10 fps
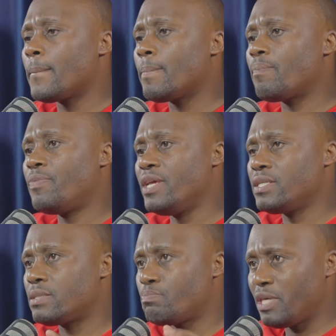these
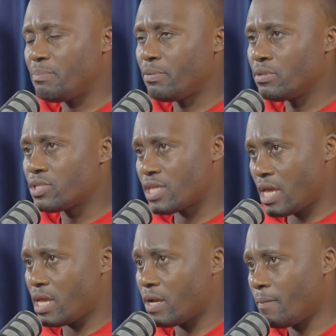people
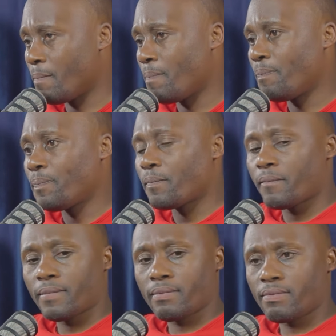saying
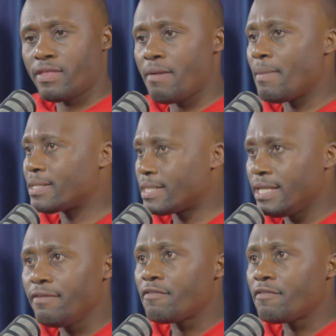they must leave